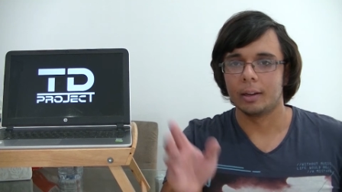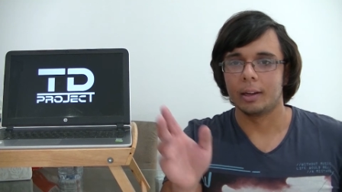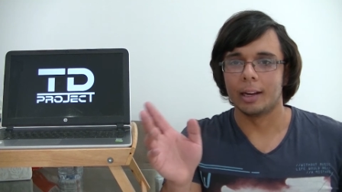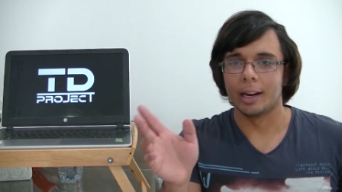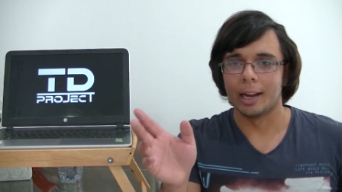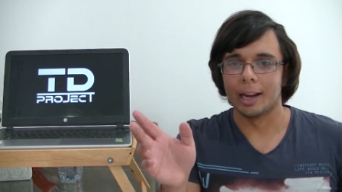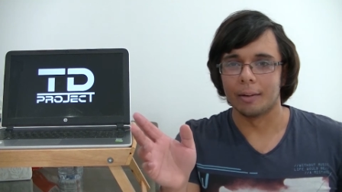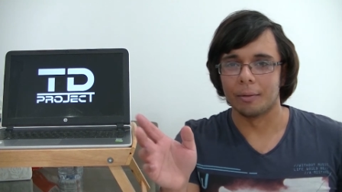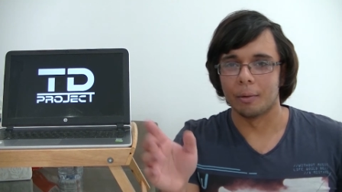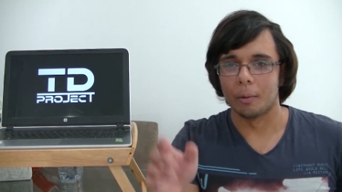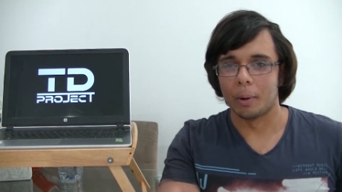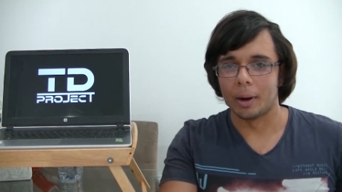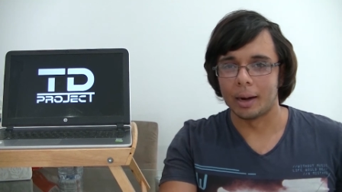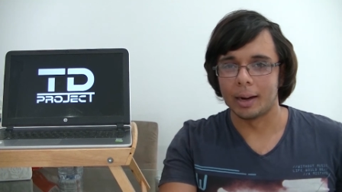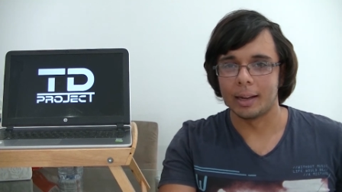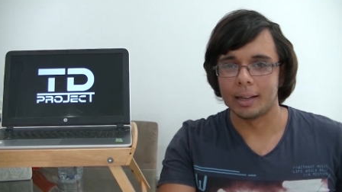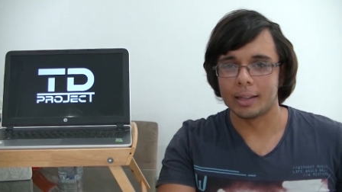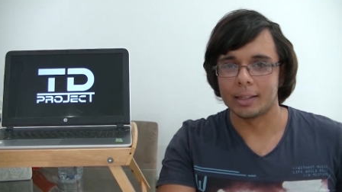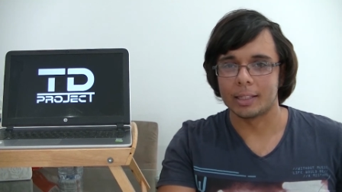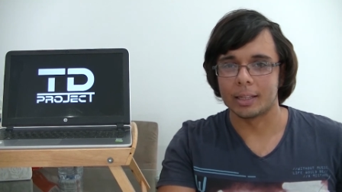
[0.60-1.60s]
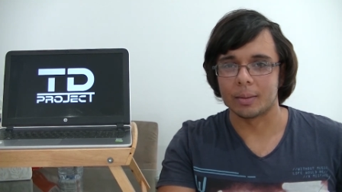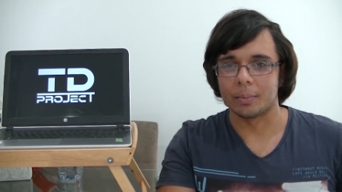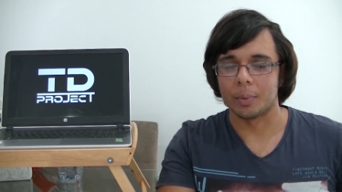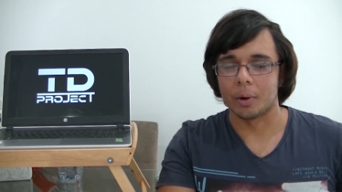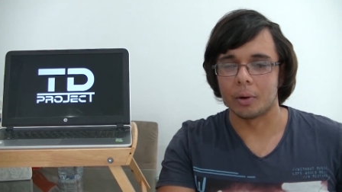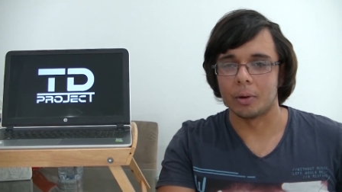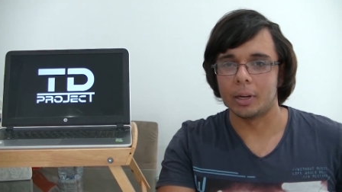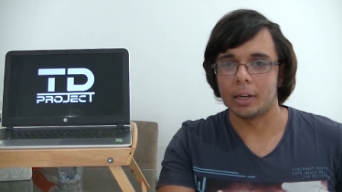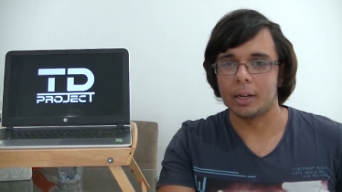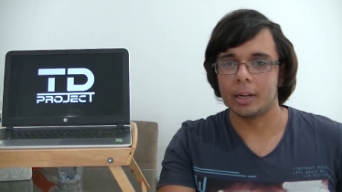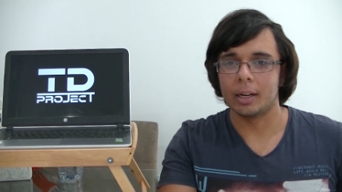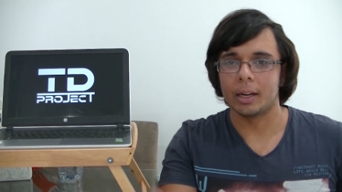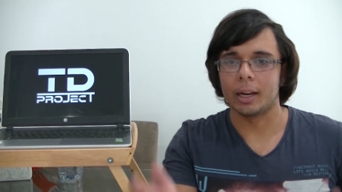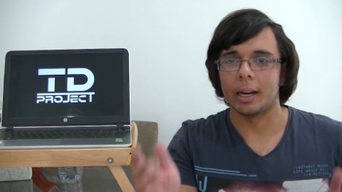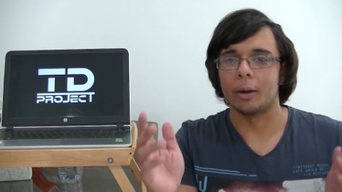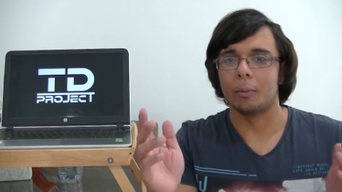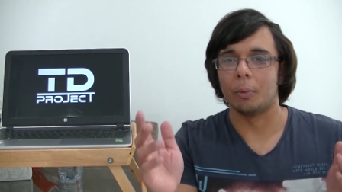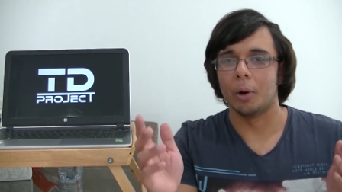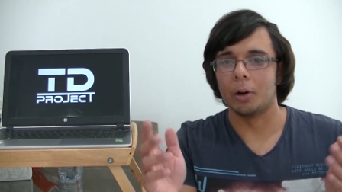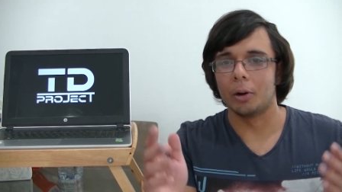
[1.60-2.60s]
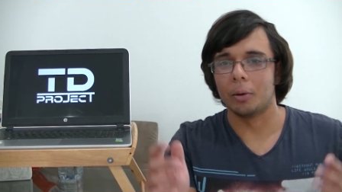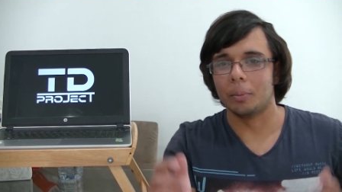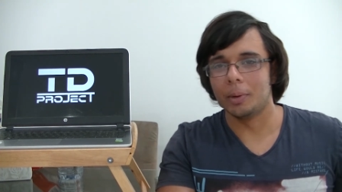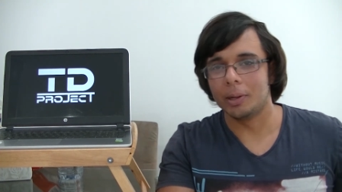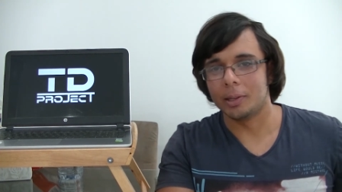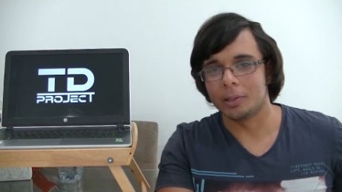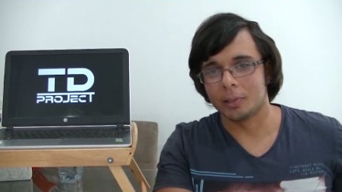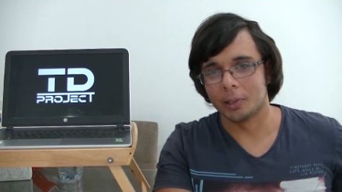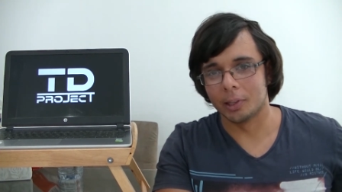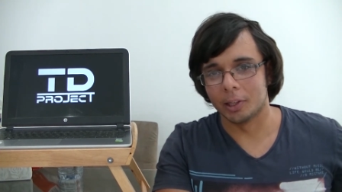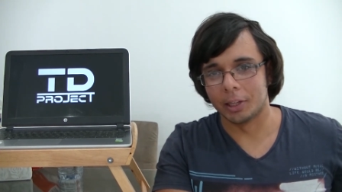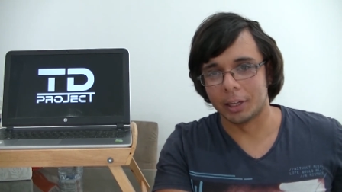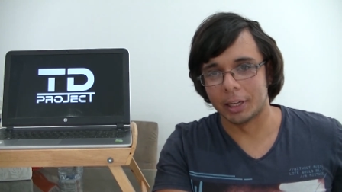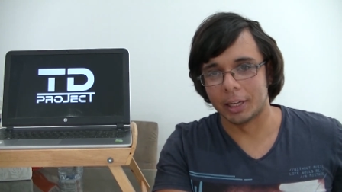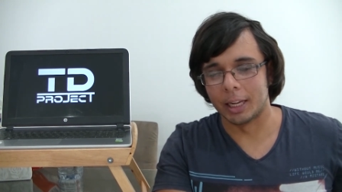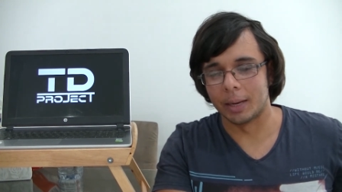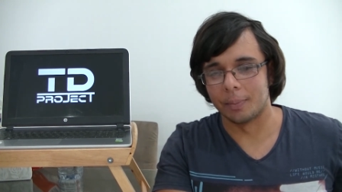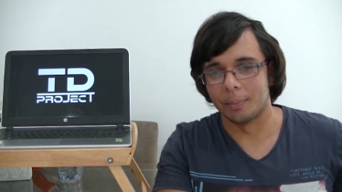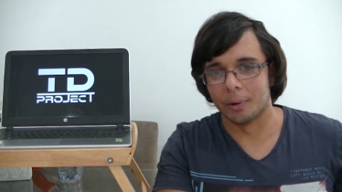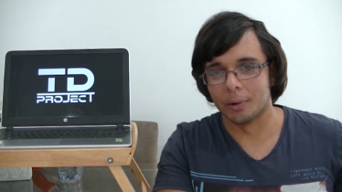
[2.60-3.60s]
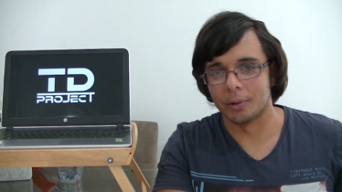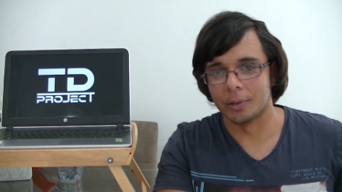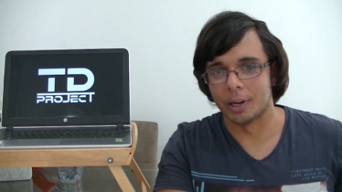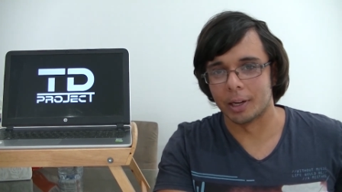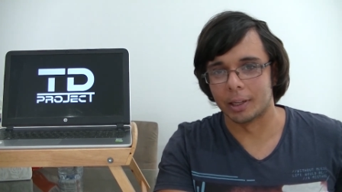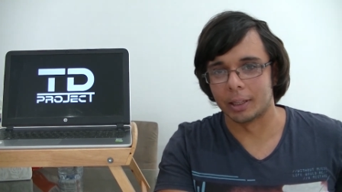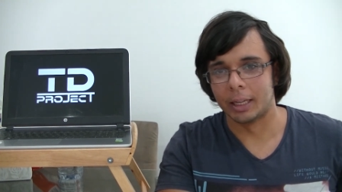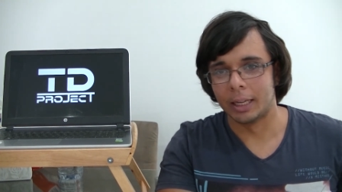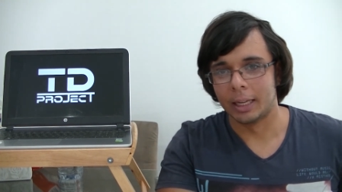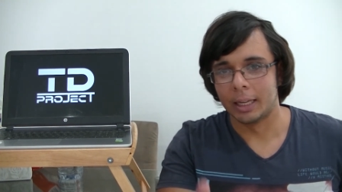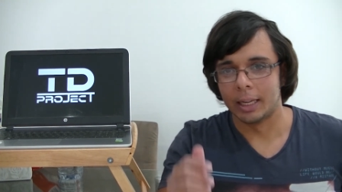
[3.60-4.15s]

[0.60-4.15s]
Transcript: G'day everyone, Tempo here, and welcome to the TD Project.